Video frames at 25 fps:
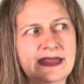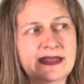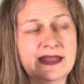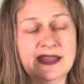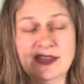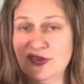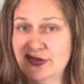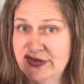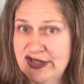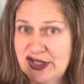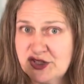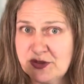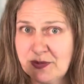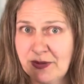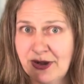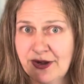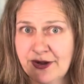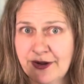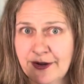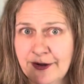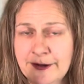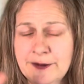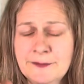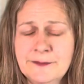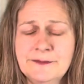stitch
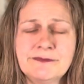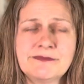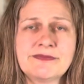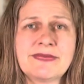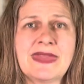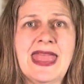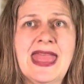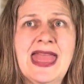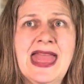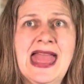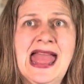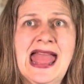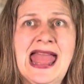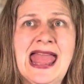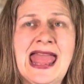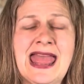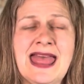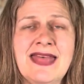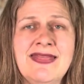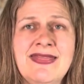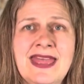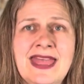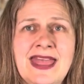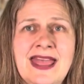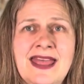marker,
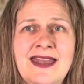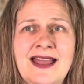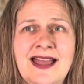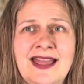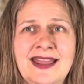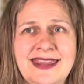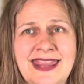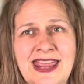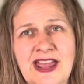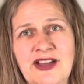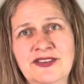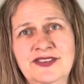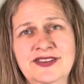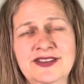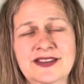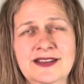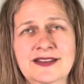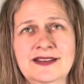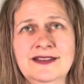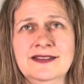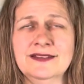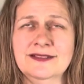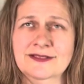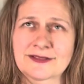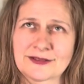and then I counted
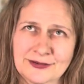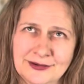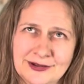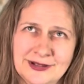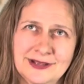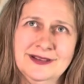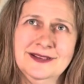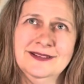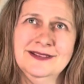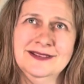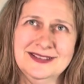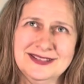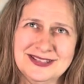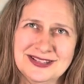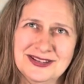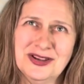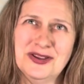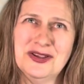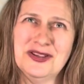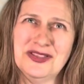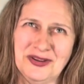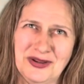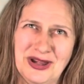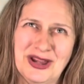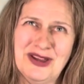1,
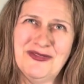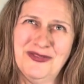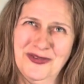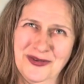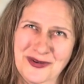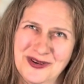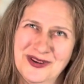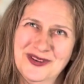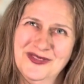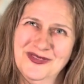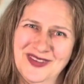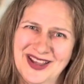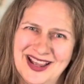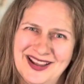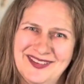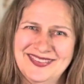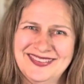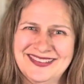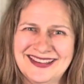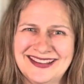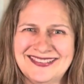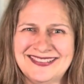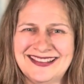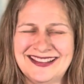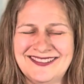2, 3, 4, 5,
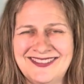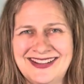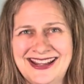6, 7,